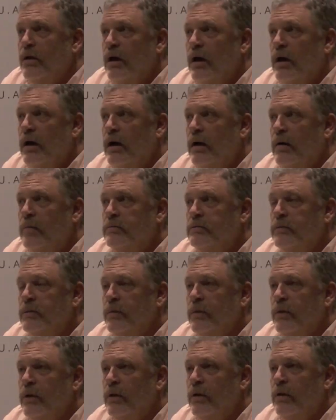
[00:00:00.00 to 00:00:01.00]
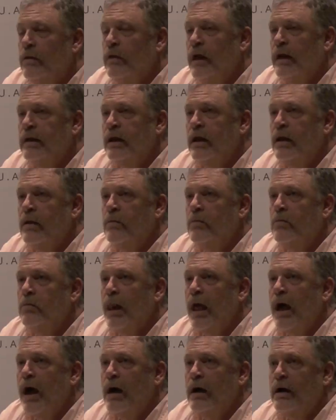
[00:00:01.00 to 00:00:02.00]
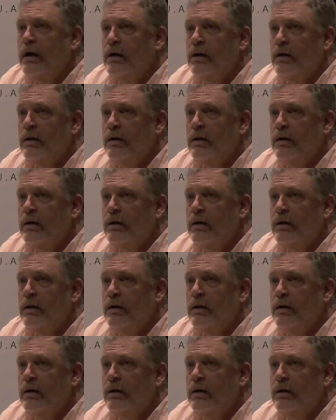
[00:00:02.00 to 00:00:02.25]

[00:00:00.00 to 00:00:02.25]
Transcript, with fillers: Um, that can block